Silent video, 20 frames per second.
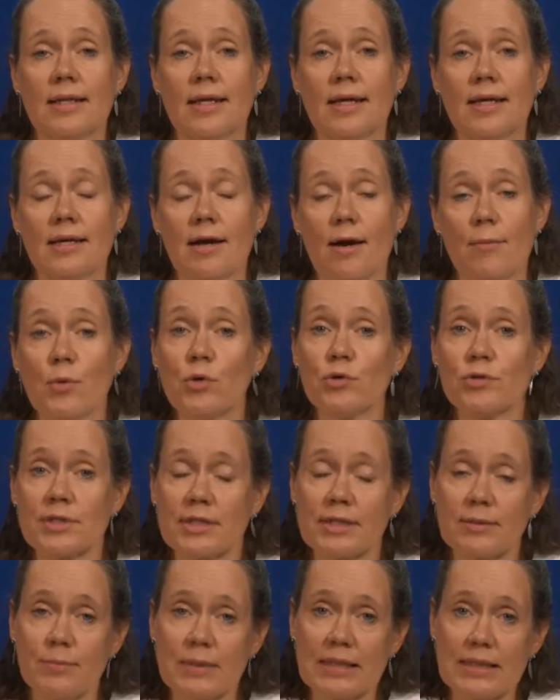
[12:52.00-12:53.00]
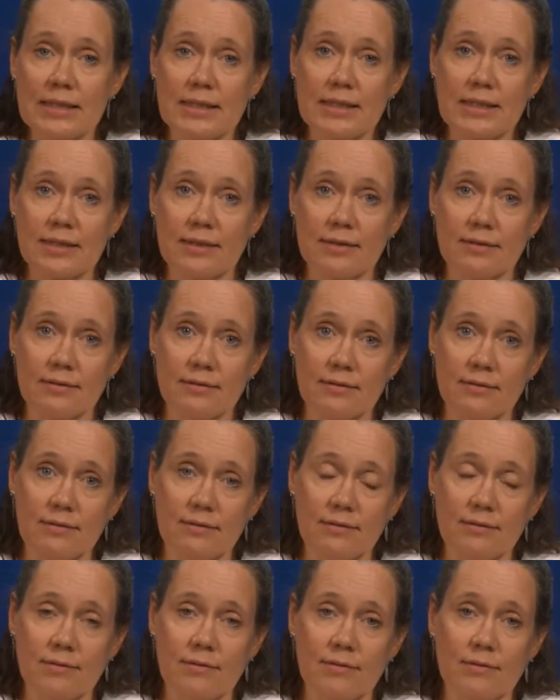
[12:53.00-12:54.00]
they are mostly building
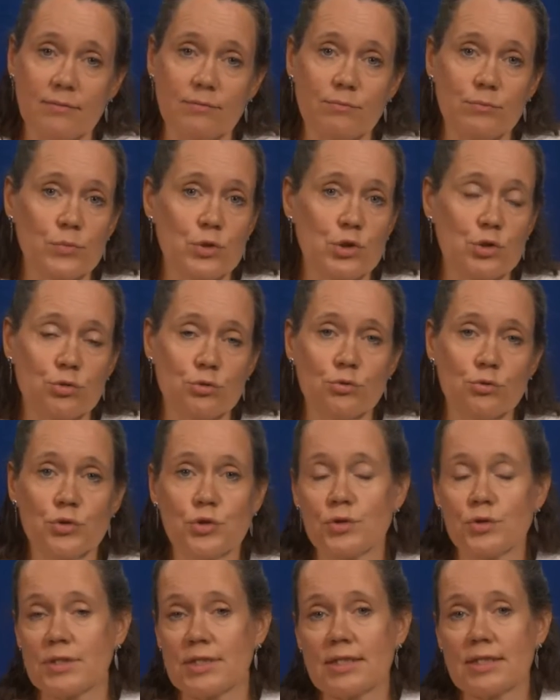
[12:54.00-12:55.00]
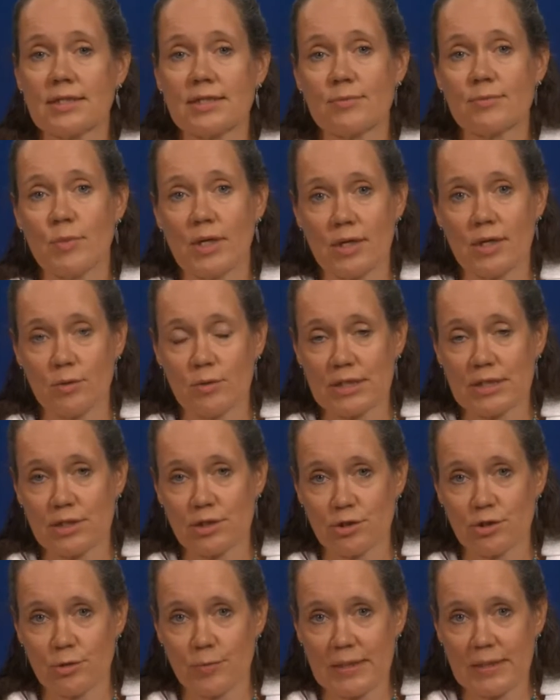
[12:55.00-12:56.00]
2 to 6 megawatt
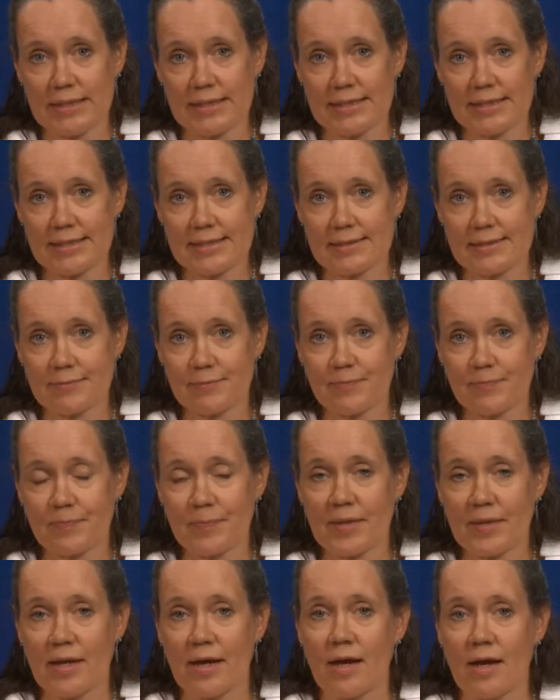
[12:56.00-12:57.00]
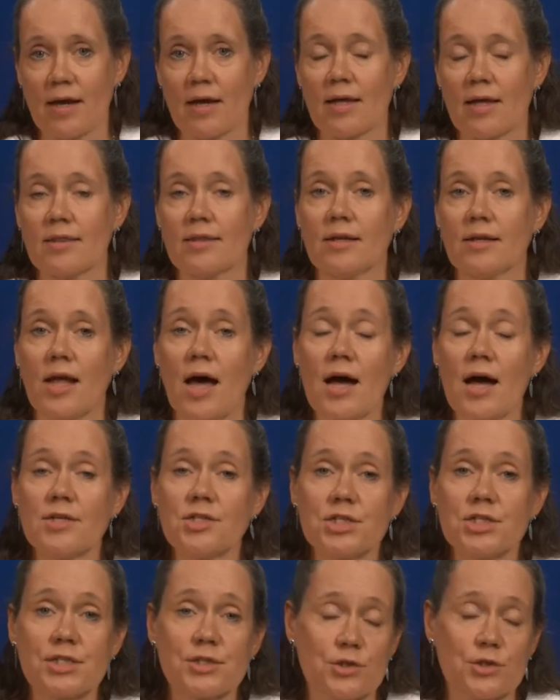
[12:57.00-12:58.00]
turbines. The
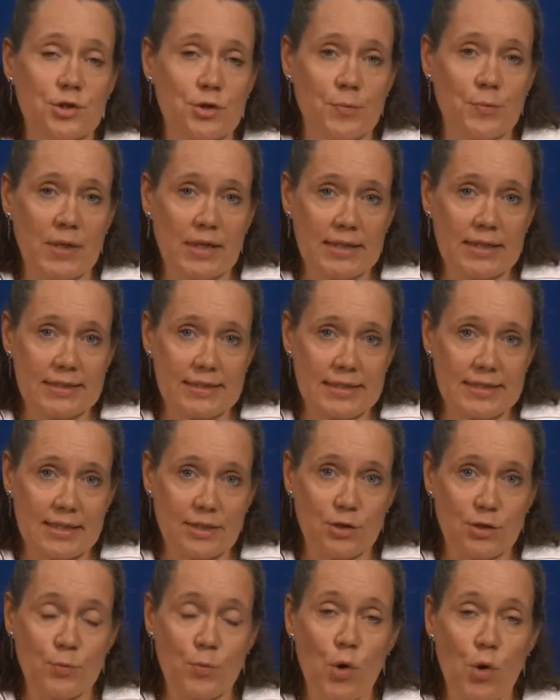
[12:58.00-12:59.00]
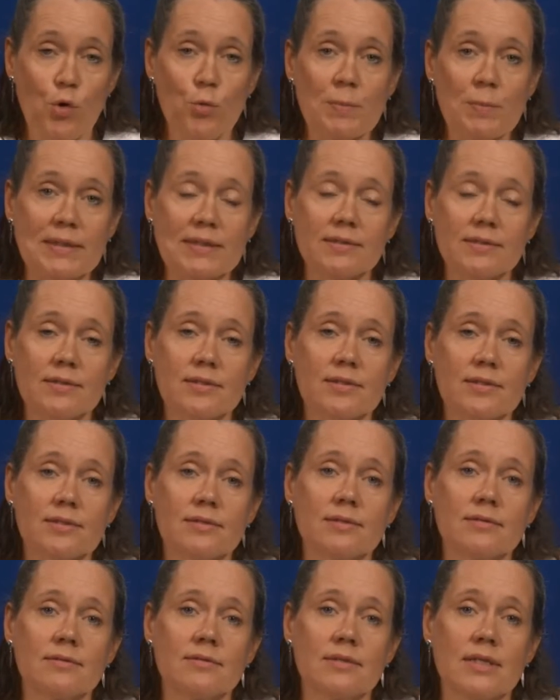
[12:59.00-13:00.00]
largest turbines at the moment
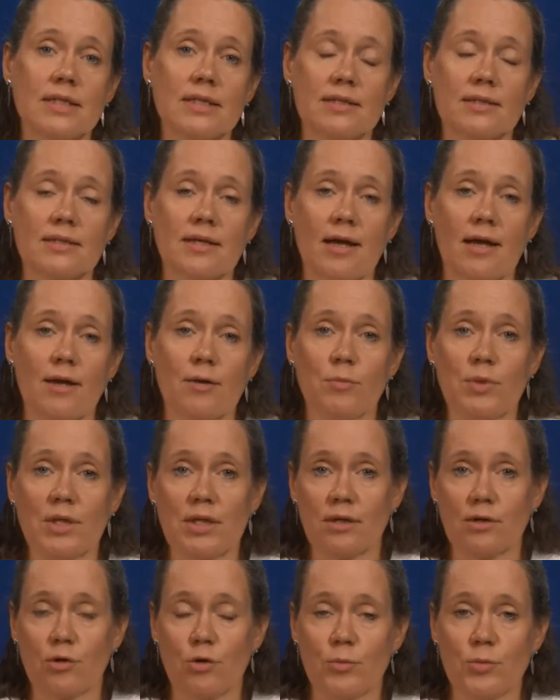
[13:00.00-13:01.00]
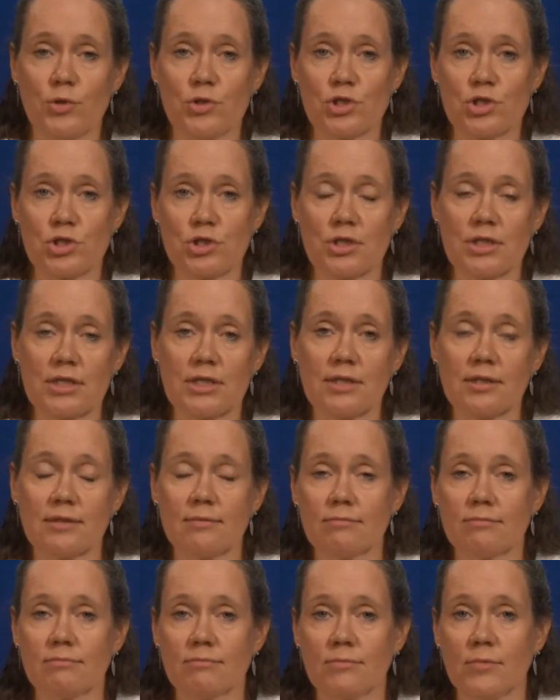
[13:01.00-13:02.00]
that can be
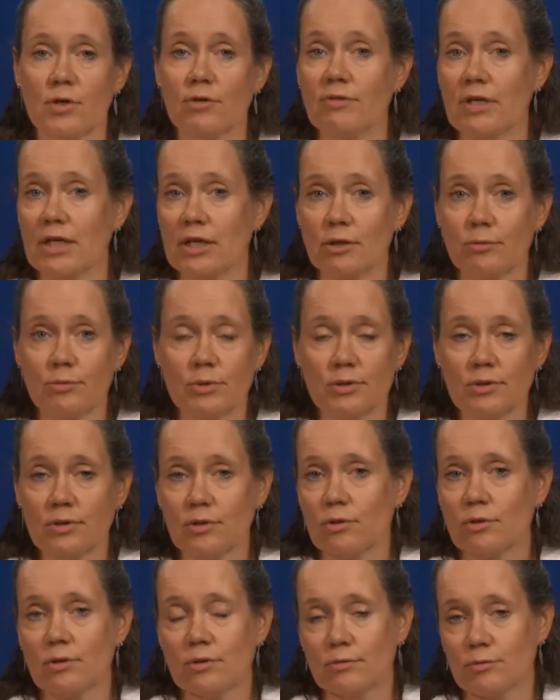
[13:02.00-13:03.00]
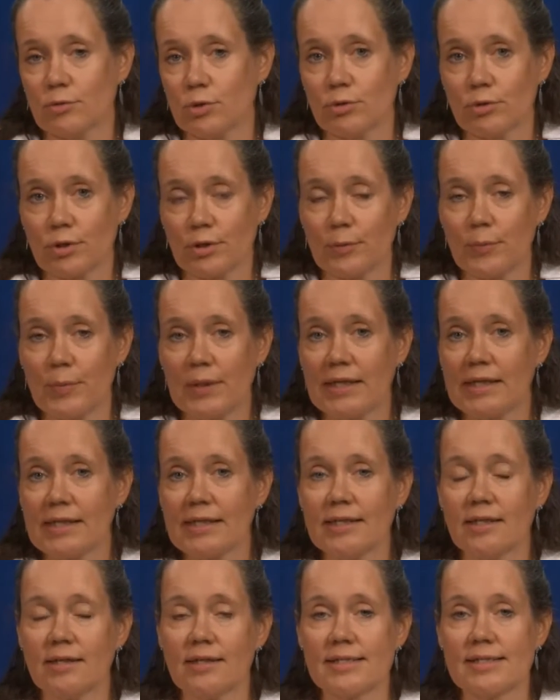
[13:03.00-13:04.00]
commercially available or you can
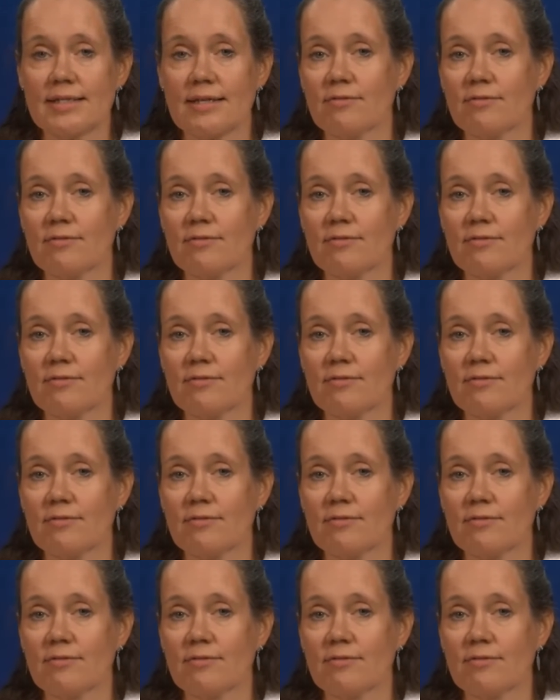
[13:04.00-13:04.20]
buy are